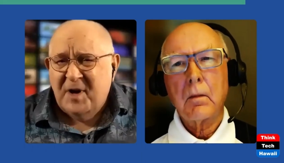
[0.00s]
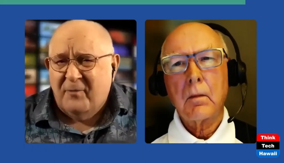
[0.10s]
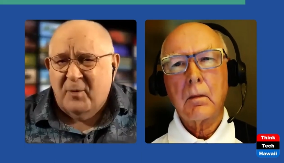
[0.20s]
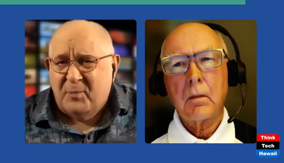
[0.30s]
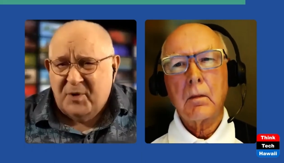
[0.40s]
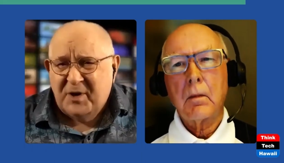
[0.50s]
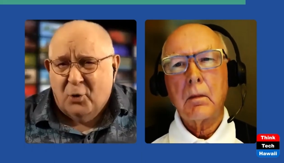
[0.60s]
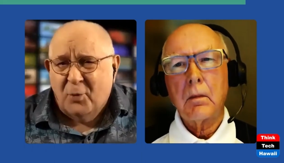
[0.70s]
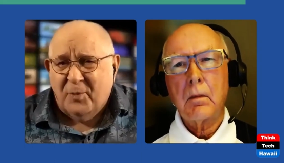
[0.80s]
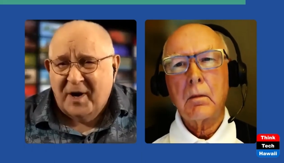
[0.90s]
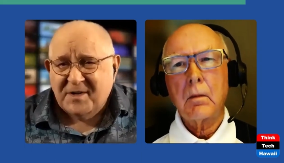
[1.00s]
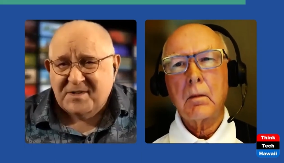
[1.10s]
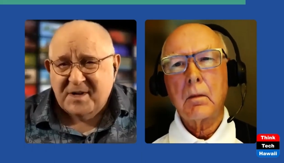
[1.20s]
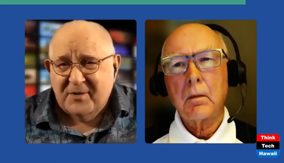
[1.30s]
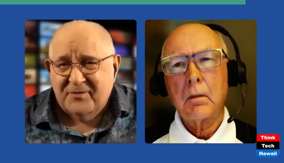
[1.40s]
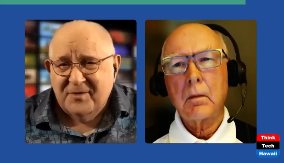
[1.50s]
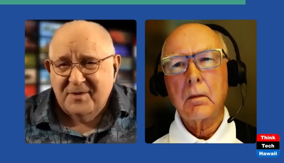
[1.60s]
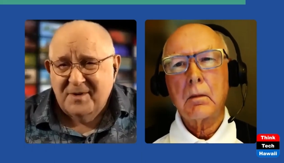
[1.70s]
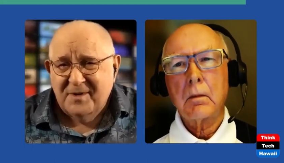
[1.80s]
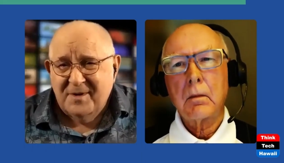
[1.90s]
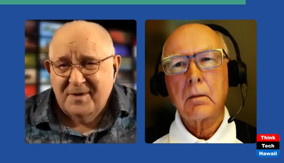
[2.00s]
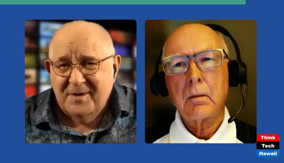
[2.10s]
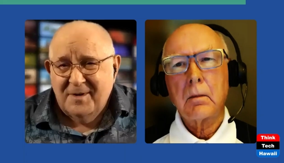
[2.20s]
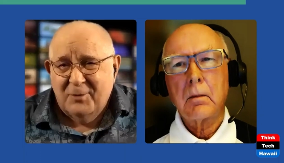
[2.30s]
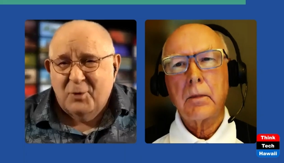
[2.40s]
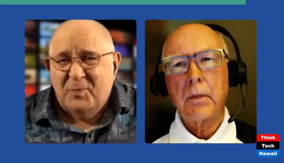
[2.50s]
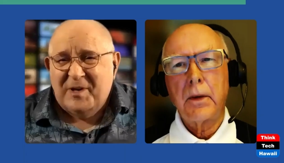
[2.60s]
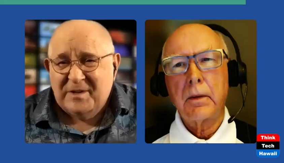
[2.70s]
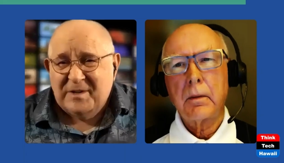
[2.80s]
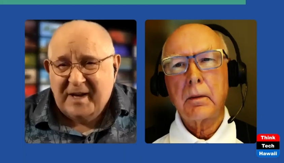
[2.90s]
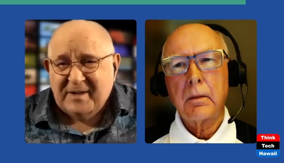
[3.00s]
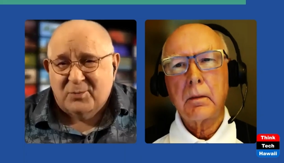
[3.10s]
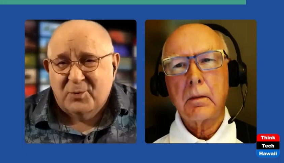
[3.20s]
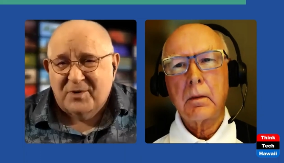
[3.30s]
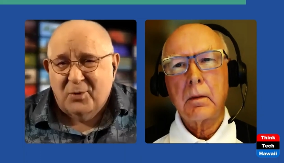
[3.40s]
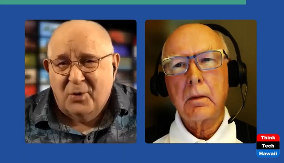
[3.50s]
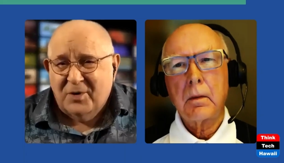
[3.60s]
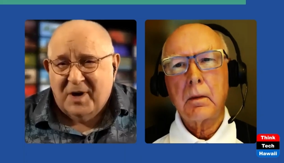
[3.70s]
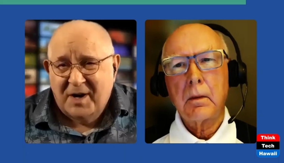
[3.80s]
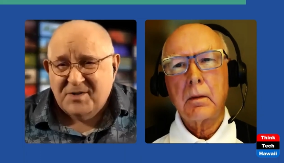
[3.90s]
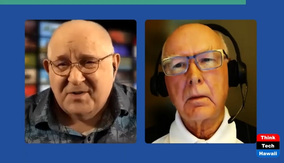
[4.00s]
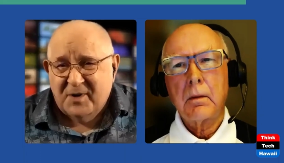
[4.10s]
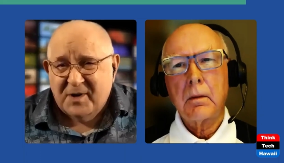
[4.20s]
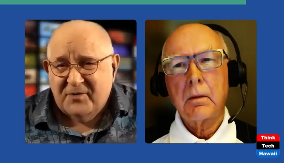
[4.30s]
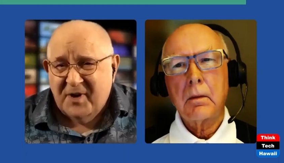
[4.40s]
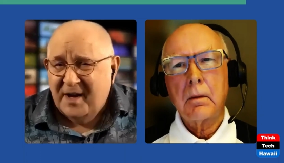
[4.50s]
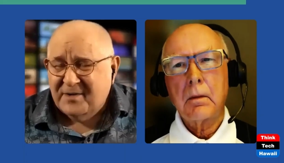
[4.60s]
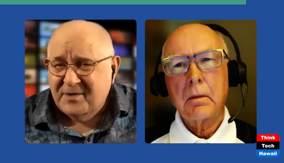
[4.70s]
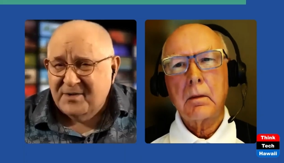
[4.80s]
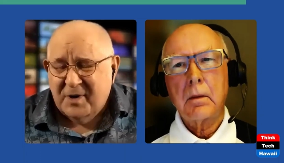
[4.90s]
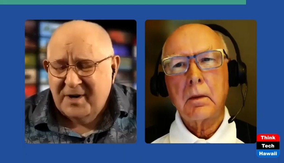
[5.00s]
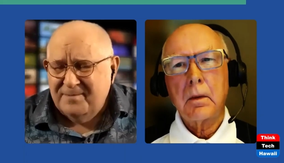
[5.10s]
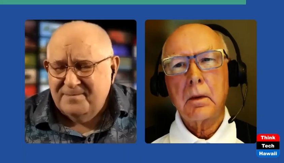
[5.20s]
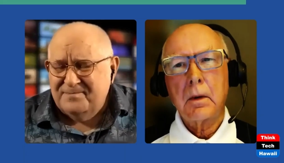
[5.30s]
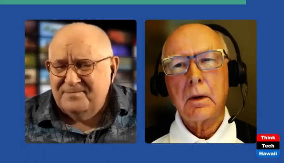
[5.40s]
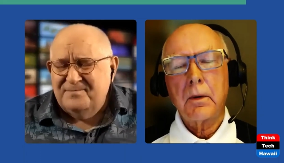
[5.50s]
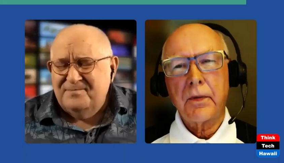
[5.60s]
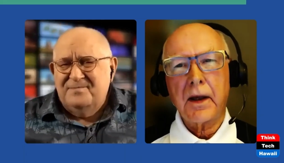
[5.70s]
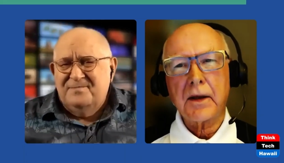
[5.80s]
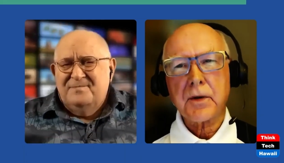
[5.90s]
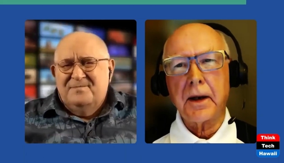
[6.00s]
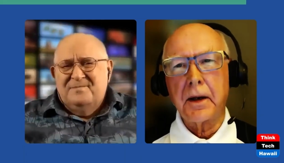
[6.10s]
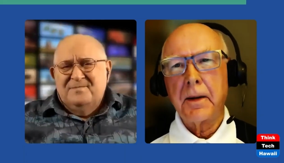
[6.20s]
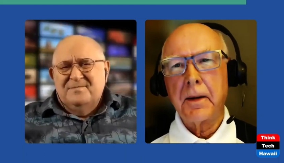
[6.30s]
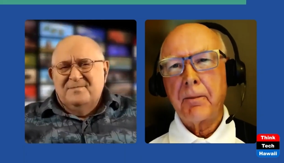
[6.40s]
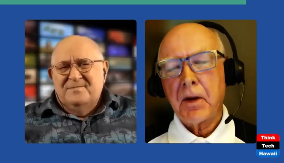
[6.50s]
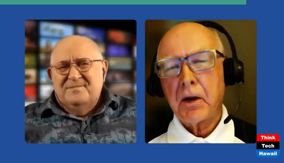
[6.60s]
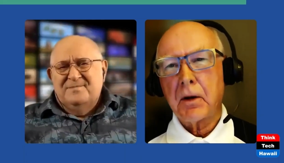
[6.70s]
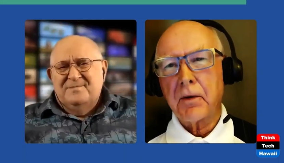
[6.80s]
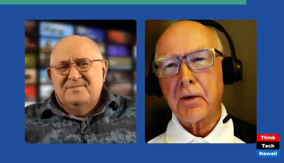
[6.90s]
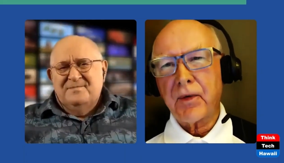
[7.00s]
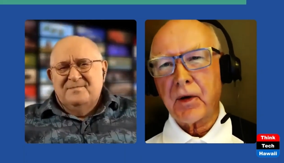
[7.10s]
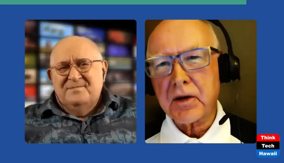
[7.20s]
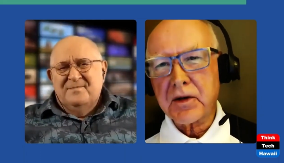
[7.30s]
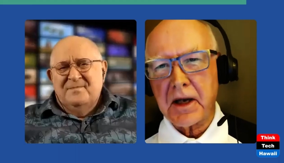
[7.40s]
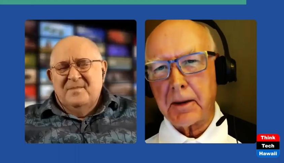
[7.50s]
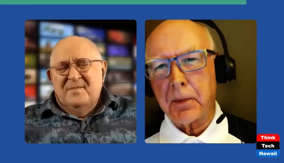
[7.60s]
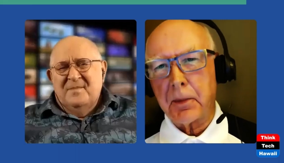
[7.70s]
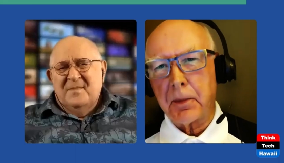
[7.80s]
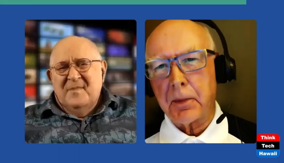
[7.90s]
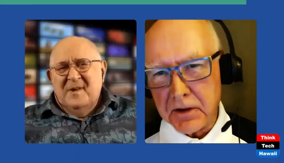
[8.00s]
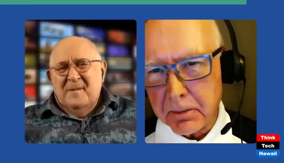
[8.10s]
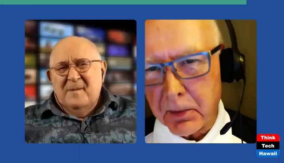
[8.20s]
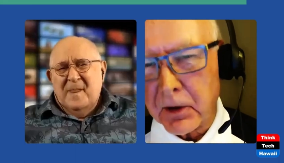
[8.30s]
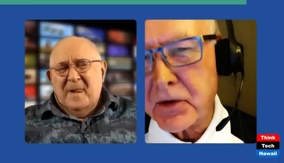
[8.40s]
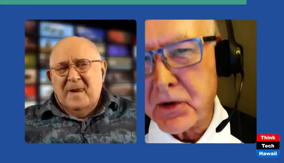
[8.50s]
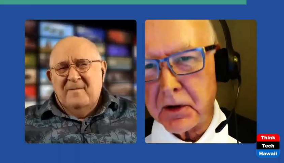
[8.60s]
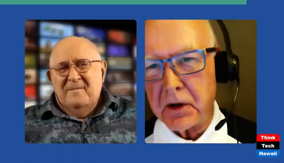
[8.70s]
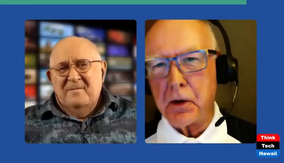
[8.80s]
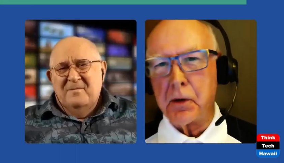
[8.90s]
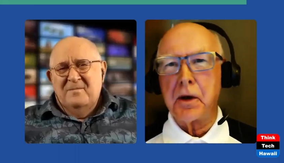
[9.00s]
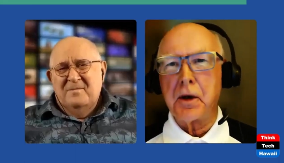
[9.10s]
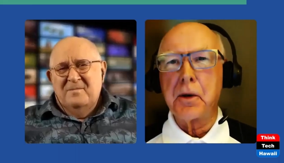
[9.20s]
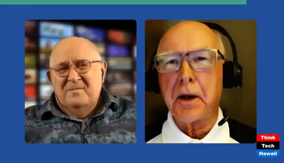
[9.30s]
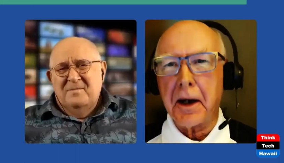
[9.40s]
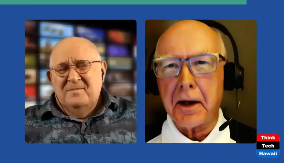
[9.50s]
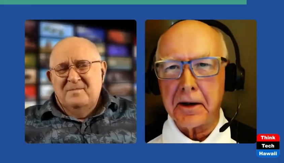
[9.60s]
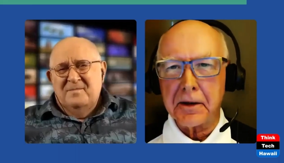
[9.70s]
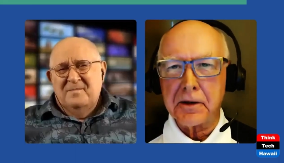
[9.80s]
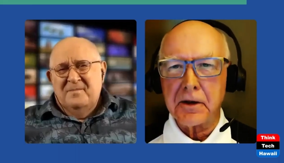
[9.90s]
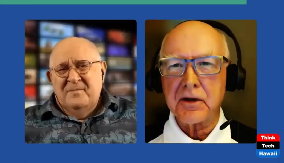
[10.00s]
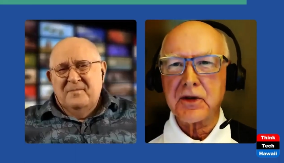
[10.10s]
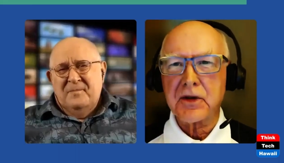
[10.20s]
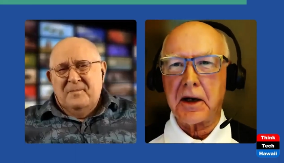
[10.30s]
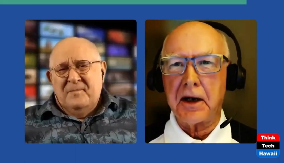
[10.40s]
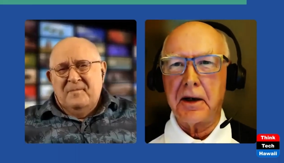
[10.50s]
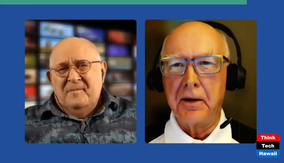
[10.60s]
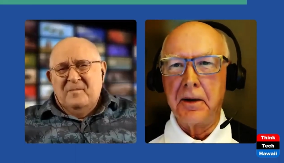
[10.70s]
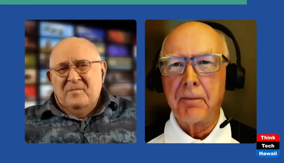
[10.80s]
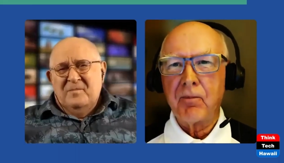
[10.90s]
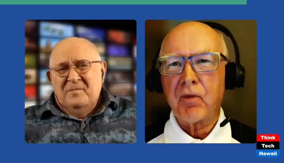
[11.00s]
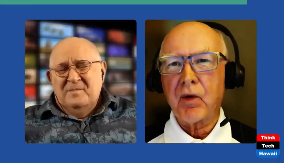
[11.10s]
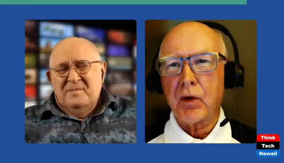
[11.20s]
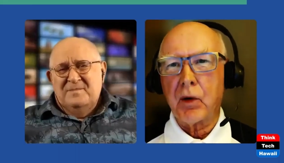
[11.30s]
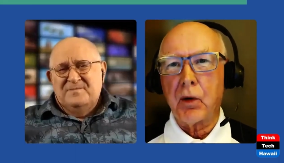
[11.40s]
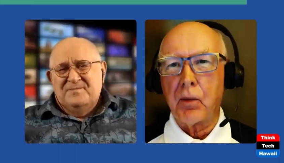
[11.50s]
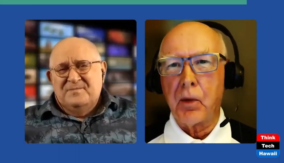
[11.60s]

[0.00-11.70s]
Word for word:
Speaker 1: never be all by itself. It would be linked with all kinds of other factors, right?
Speaker 2: That's right. For example, let's suppose you and I get to decide for the